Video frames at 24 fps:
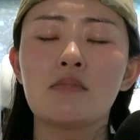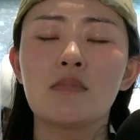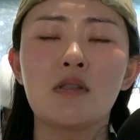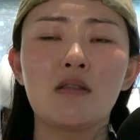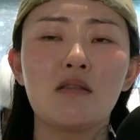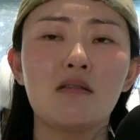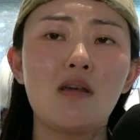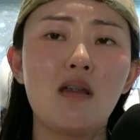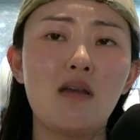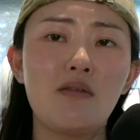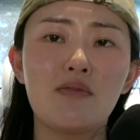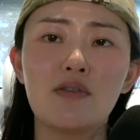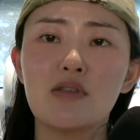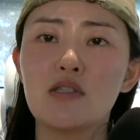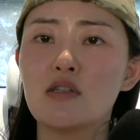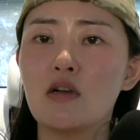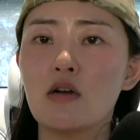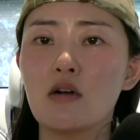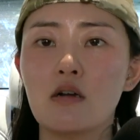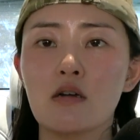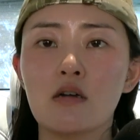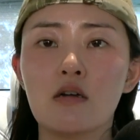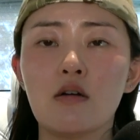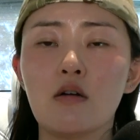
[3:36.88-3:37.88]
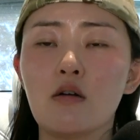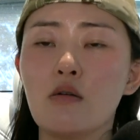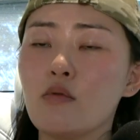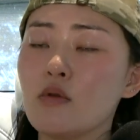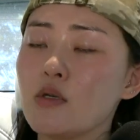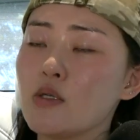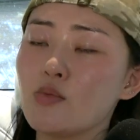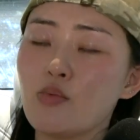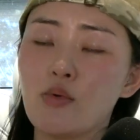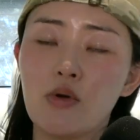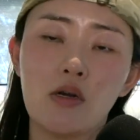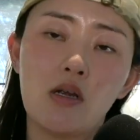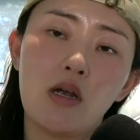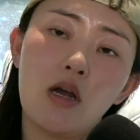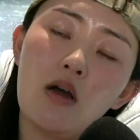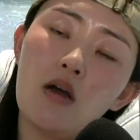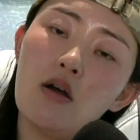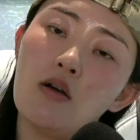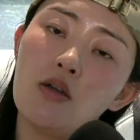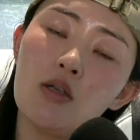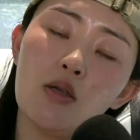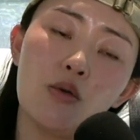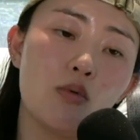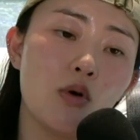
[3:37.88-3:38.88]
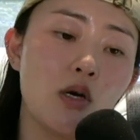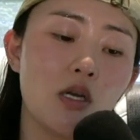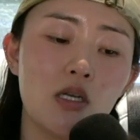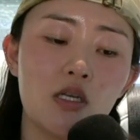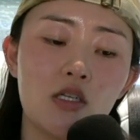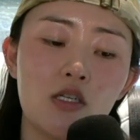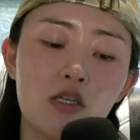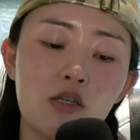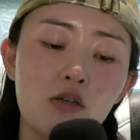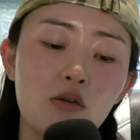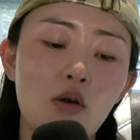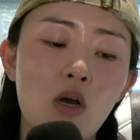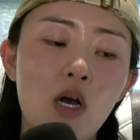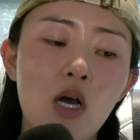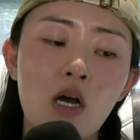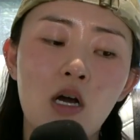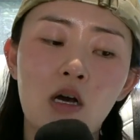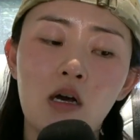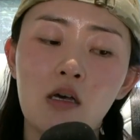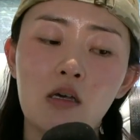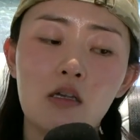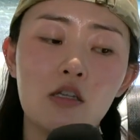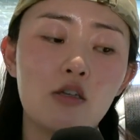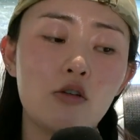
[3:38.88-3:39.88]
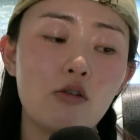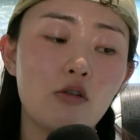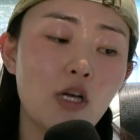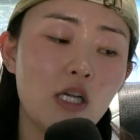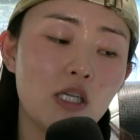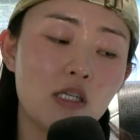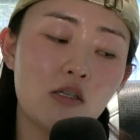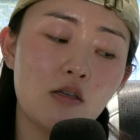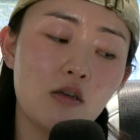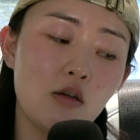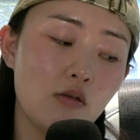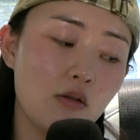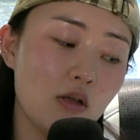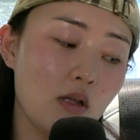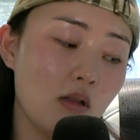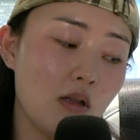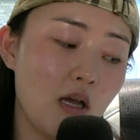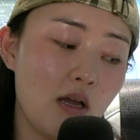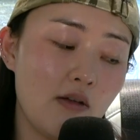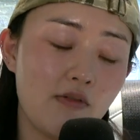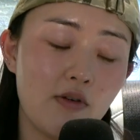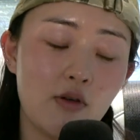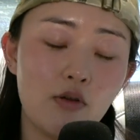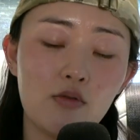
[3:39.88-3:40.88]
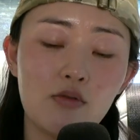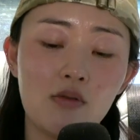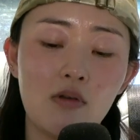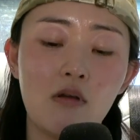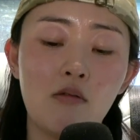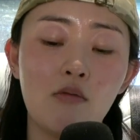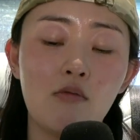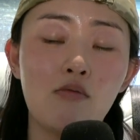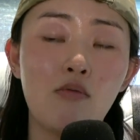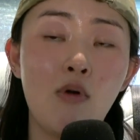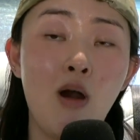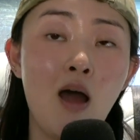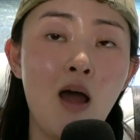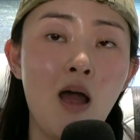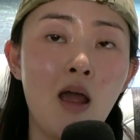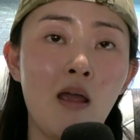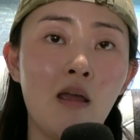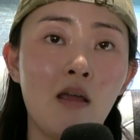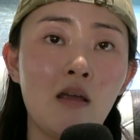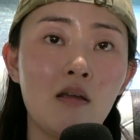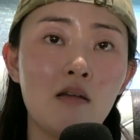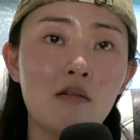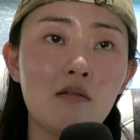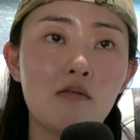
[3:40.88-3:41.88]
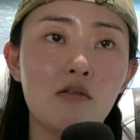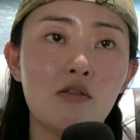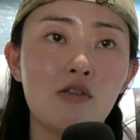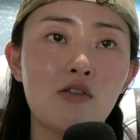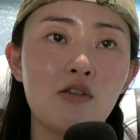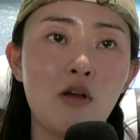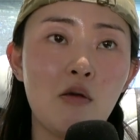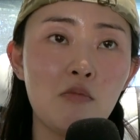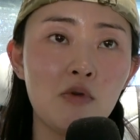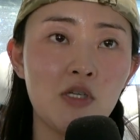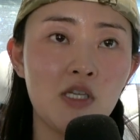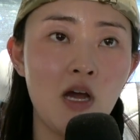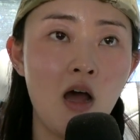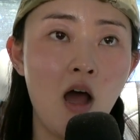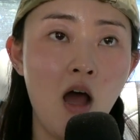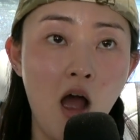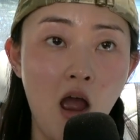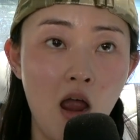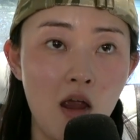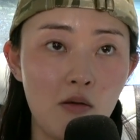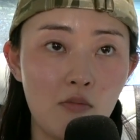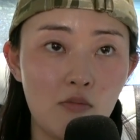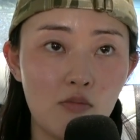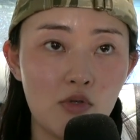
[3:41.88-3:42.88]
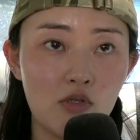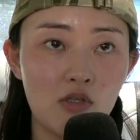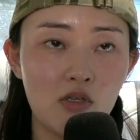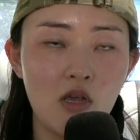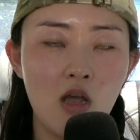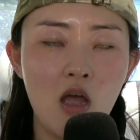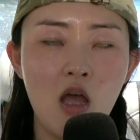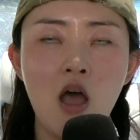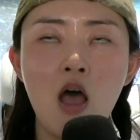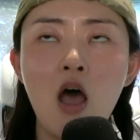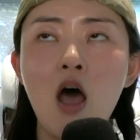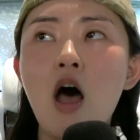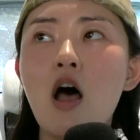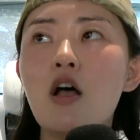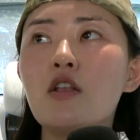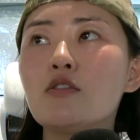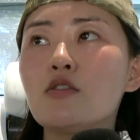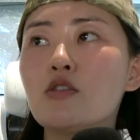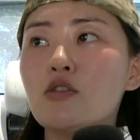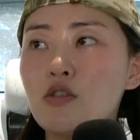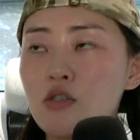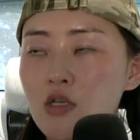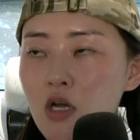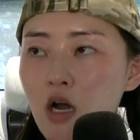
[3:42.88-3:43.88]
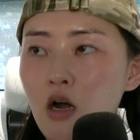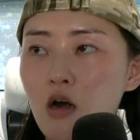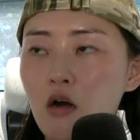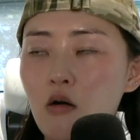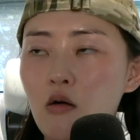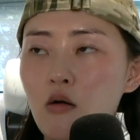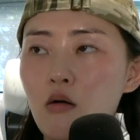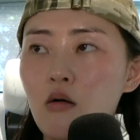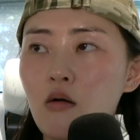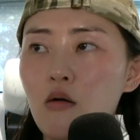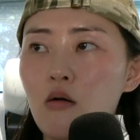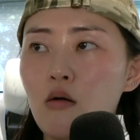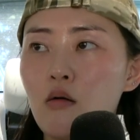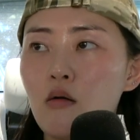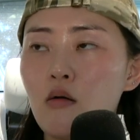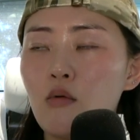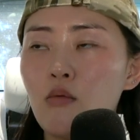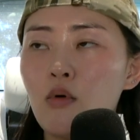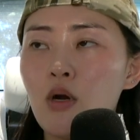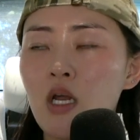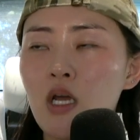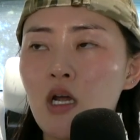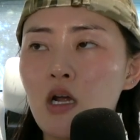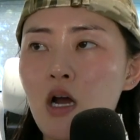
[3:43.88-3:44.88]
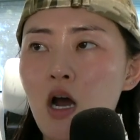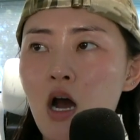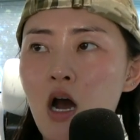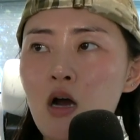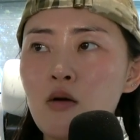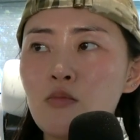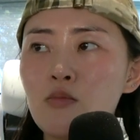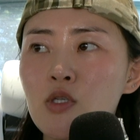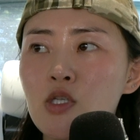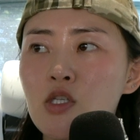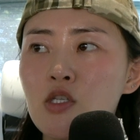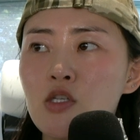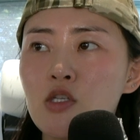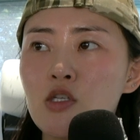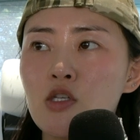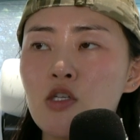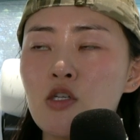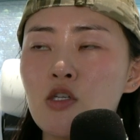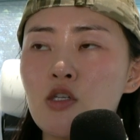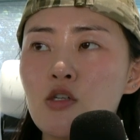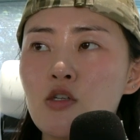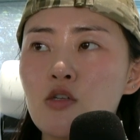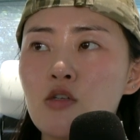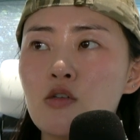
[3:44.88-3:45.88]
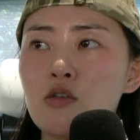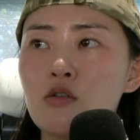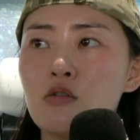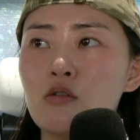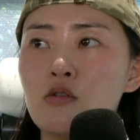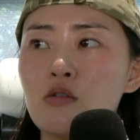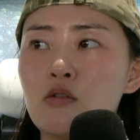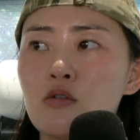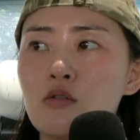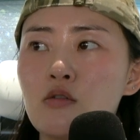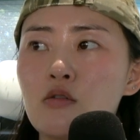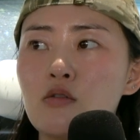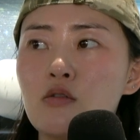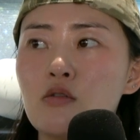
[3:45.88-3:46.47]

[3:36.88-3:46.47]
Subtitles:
life is not going to always work out how you want it to. You guys know that life goes awry sometimes. And so when it comes to,